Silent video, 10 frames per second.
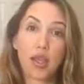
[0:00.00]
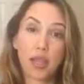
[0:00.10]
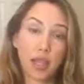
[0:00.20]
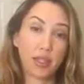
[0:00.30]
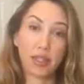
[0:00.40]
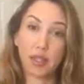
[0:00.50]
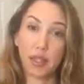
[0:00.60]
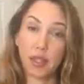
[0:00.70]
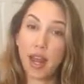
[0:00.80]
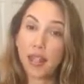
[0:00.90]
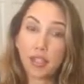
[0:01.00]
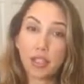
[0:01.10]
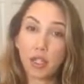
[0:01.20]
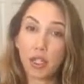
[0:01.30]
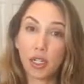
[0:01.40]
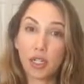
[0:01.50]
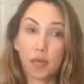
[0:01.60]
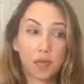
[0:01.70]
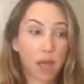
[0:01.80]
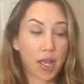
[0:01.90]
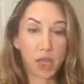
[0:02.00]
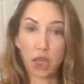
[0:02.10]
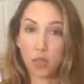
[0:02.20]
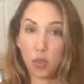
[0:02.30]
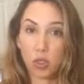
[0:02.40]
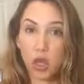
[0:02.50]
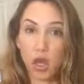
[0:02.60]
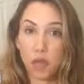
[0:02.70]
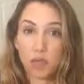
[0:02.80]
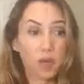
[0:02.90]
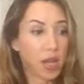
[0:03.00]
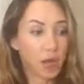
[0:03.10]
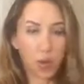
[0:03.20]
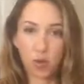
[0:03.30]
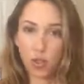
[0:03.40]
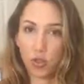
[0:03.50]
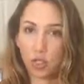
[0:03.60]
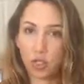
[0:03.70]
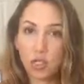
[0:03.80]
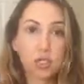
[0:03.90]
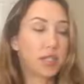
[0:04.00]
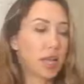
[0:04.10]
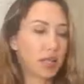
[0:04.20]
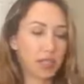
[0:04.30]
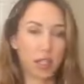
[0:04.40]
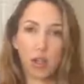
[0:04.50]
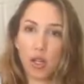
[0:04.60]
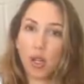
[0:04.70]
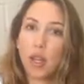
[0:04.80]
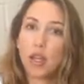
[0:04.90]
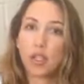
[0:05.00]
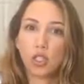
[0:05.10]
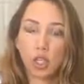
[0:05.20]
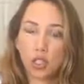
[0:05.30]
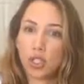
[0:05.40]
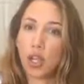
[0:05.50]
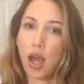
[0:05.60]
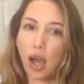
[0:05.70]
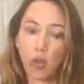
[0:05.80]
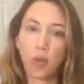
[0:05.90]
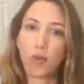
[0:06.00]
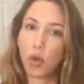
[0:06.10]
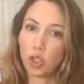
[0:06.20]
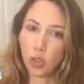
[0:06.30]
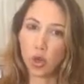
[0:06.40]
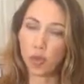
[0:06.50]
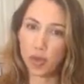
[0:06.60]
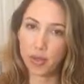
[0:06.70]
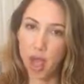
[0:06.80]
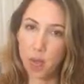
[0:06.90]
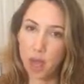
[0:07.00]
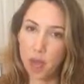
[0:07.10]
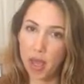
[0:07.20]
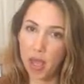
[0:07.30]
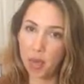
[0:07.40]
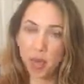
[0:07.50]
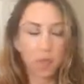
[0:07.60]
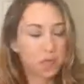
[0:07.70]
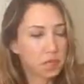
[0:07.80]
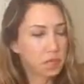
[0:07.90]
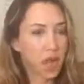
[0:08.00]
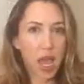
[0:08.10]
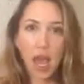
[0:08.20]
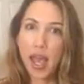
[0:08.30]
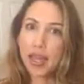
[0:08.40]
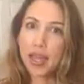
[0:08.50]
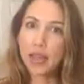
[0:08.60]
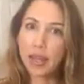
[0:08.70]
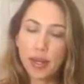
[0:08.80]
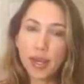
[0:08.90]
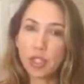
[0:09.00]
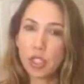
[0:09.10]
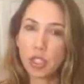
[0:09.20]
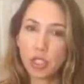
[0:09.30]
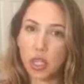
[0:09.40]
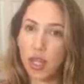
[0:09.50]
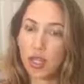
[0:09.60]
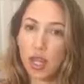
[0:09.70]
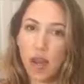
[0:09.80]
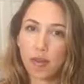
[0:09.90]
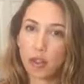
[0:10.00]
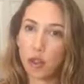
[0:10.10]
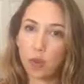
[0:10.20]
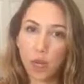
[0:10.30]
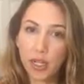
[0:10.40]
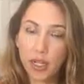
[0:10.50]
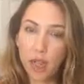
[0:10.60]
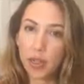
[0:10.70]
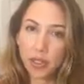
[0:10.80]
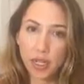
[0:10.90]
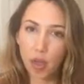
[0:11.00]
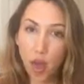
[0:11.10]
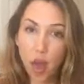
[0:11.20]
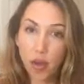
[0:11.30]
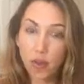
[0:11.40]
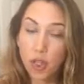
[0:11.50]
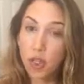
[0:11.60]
Thanks. The next hearing, I lost more time, more restrictions. The next hearing, the judge said I would for sure be without my baby. And then I just decided to have a little breakdown and take off